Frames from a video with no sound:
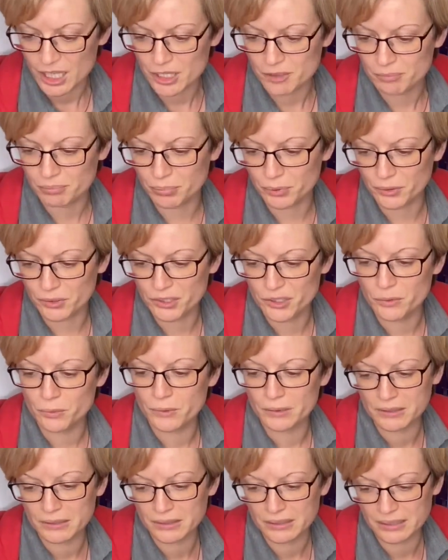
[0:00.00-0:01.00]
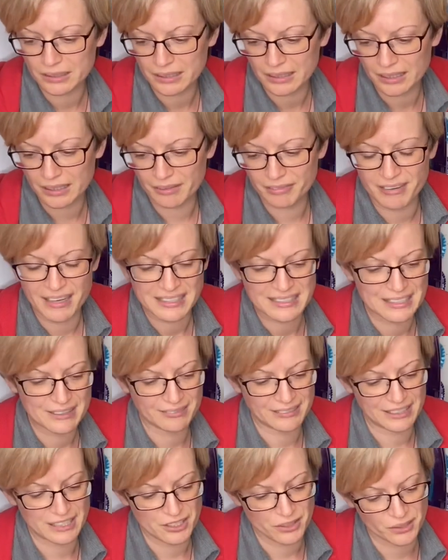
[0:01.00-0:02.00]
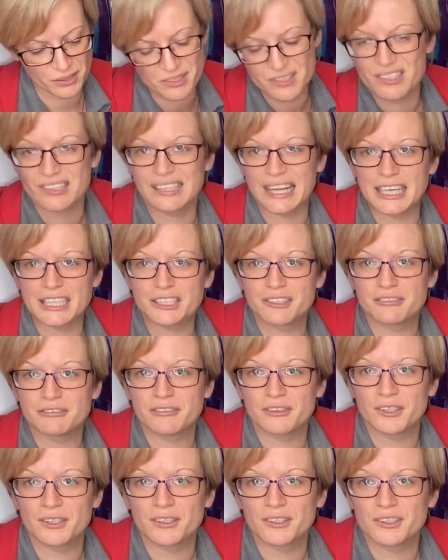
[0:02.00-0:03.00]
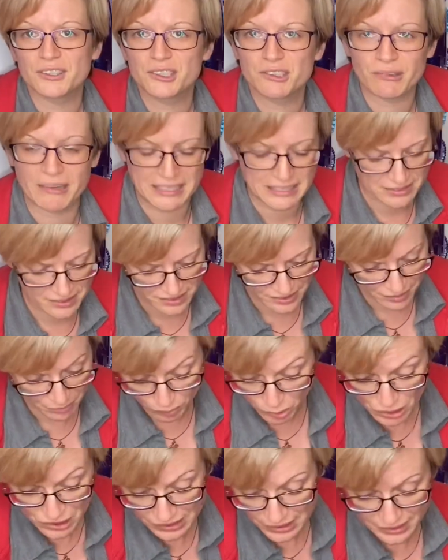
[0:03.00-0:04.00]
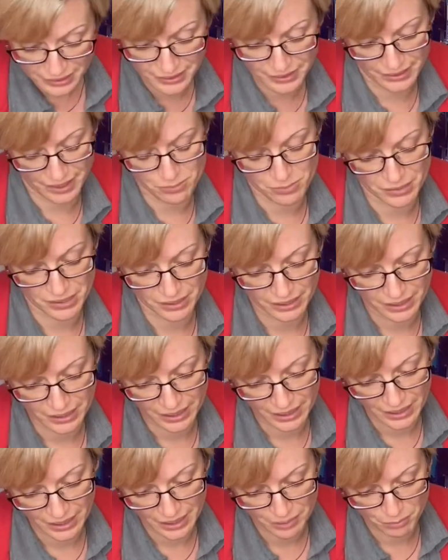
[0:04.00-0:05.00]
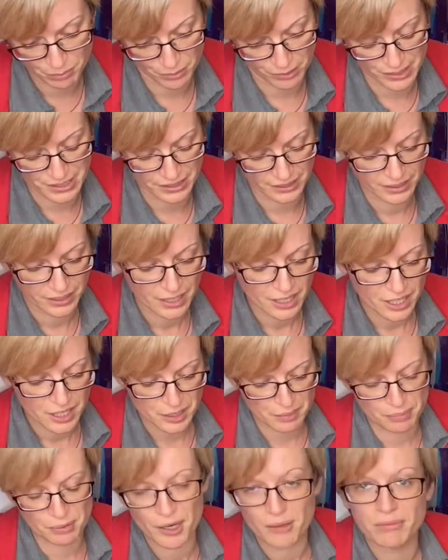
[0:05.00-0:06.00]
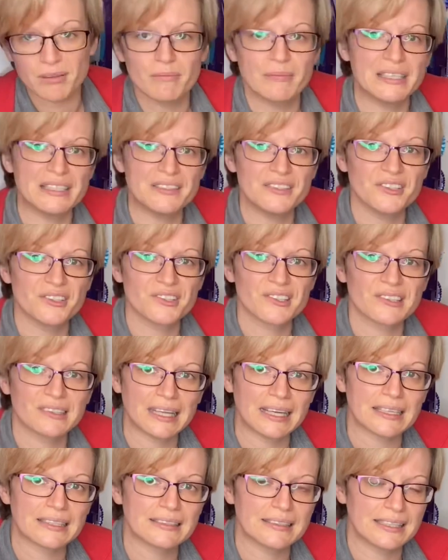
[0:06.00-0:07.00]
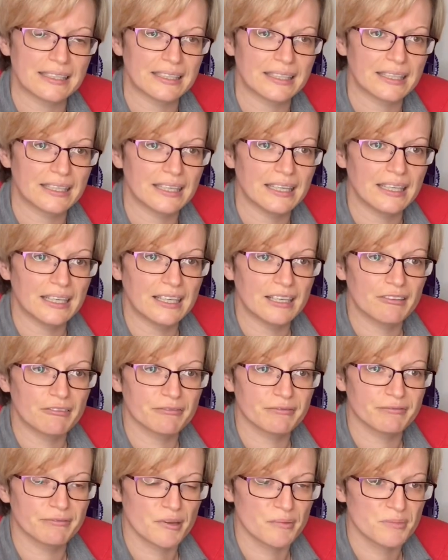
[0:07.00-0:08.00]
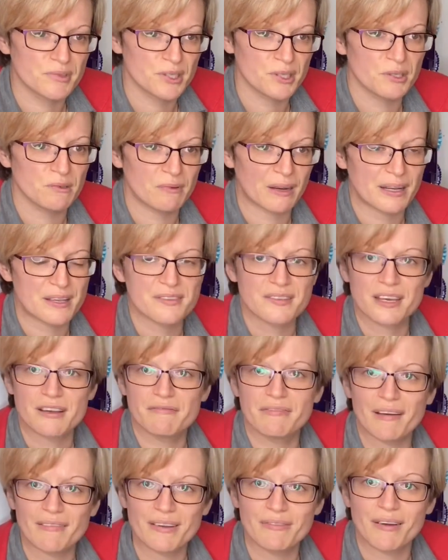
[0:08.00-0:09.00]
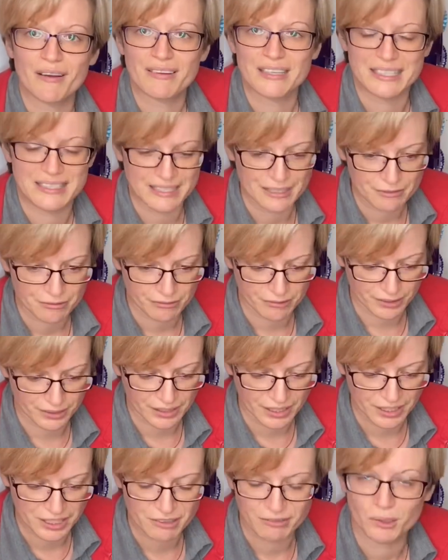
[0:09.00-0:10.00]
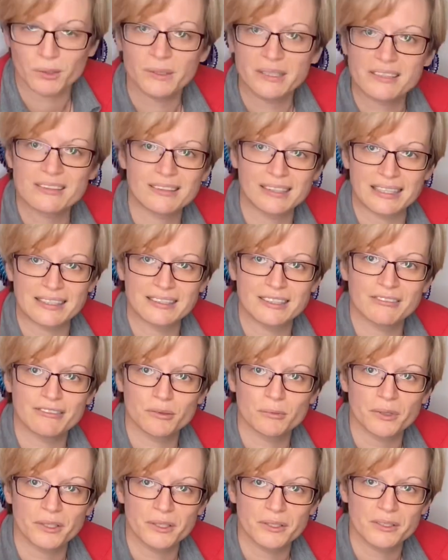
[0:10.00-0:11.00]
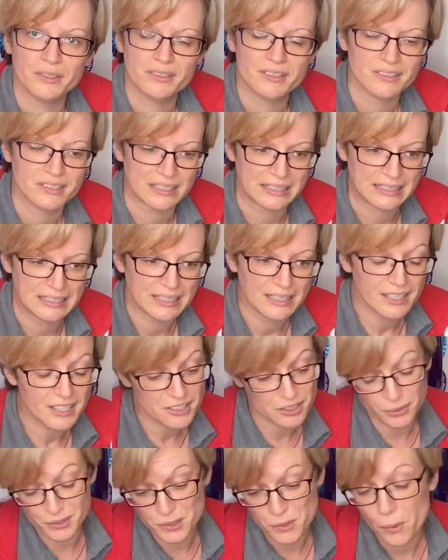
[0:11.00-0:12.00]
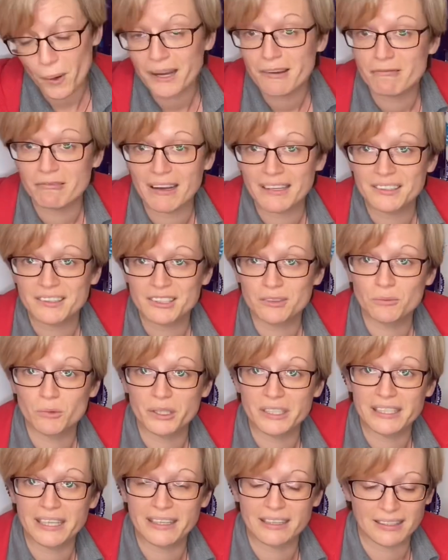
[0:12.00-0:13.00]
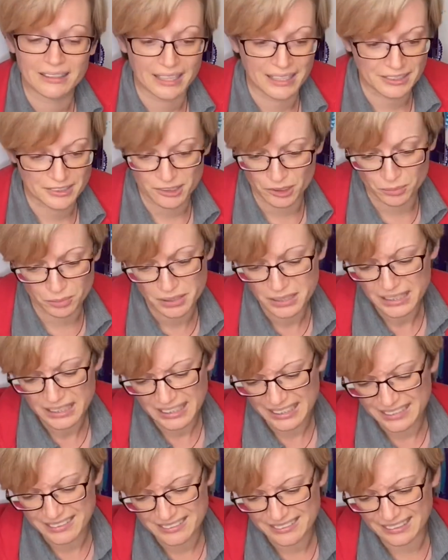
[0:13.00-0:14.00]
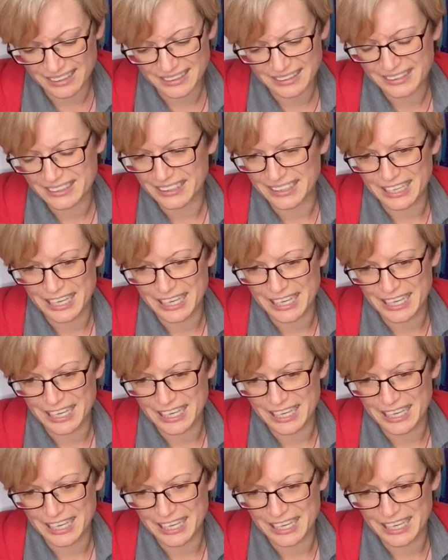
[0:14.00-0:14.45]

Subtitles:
but you will effectively, you can select for traits, much like you can with inbreeding. The problem is you're selecting from two rats that are very, very different, and you're only selecting for what you can see. So it's quite random what you get that lined up. It's like